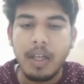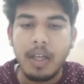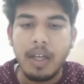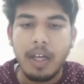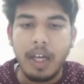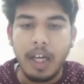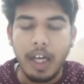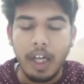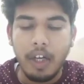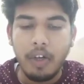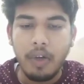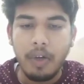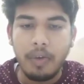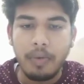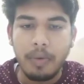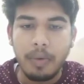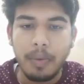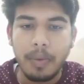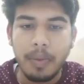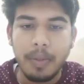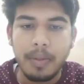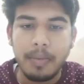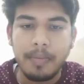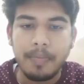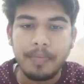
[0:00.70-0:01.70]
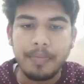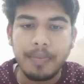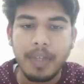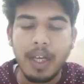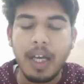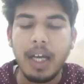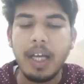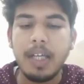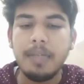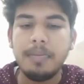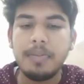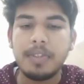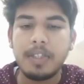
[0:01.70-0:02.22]
Hello everyone,
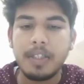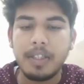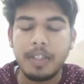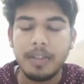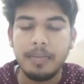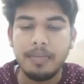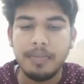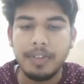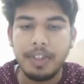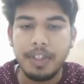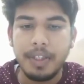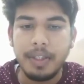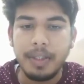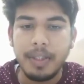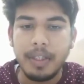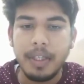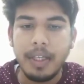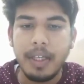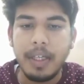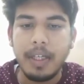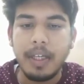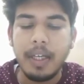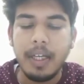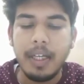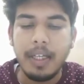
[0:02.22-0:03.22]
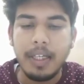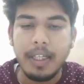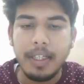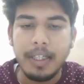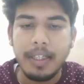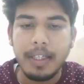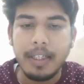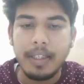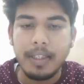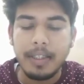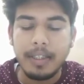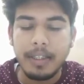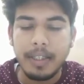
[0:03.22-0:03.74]
I am Sayyam Jain, a
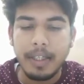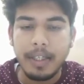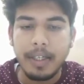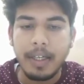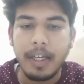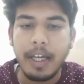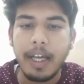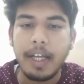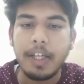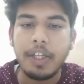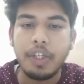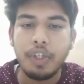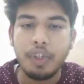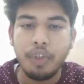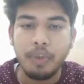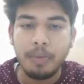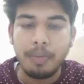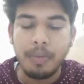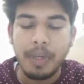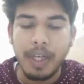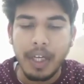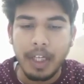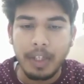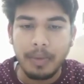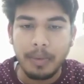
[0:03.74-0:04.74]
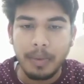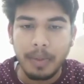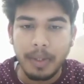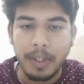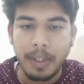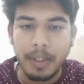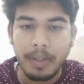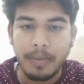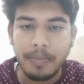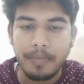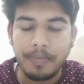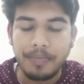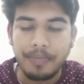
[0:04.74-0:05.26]
legal intern at
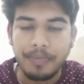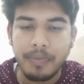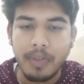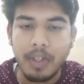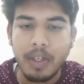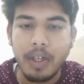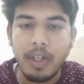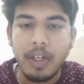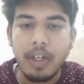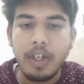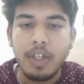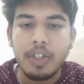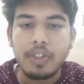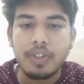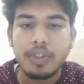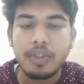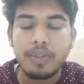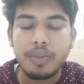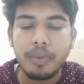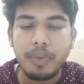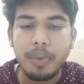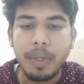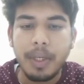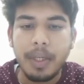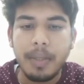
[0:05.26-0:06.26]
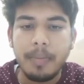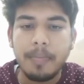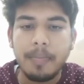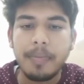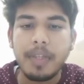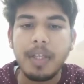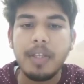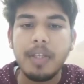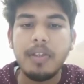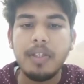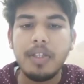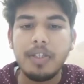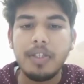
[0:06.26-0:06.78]
ubAdvocate. So today
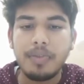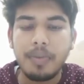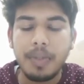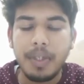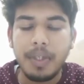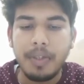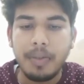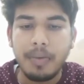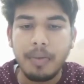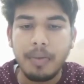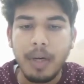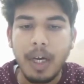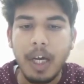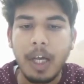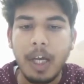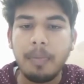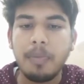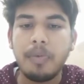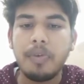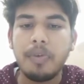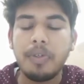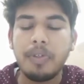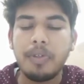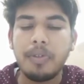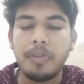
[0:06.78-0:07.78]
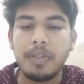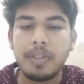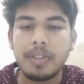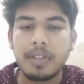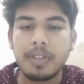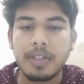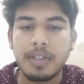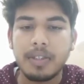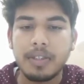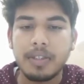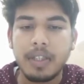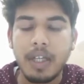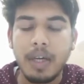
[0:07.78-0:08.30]
in this video I am going to
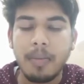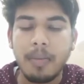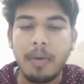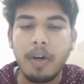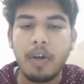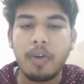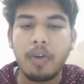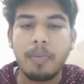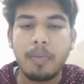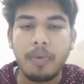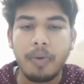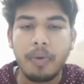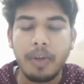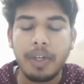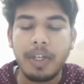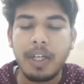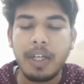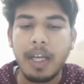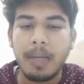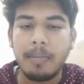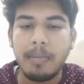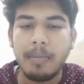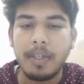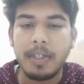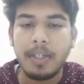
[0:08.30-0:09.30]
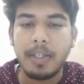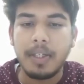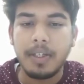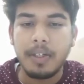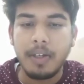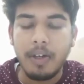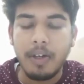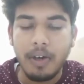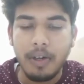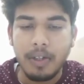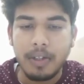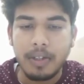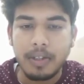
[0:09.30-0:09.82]
discuss about product liability
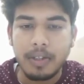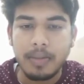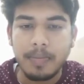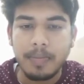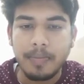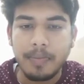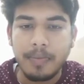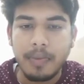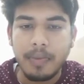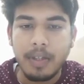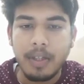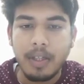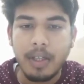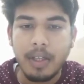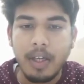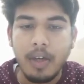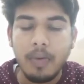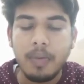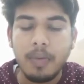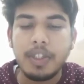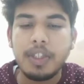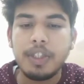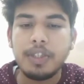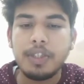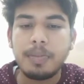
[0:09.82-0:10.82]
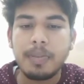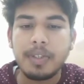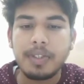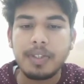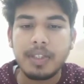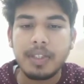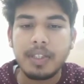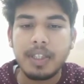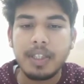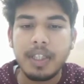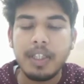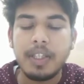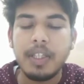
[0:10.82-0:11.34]
clause which is
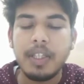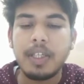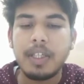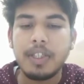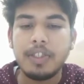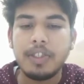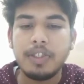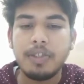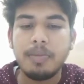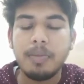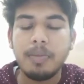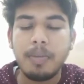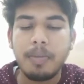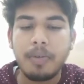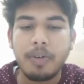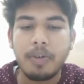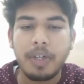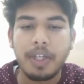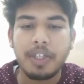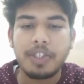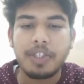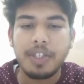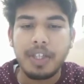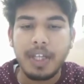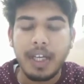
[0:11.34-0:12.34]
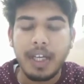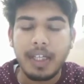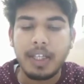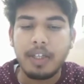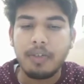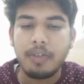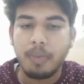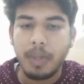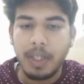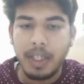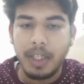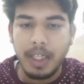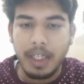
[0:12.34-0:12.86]
present in the Consumer Protection Act
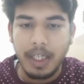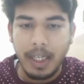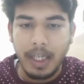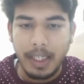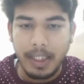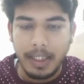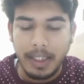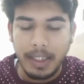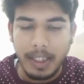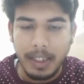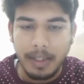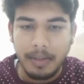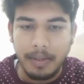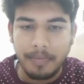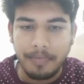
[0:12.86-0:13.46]
2019.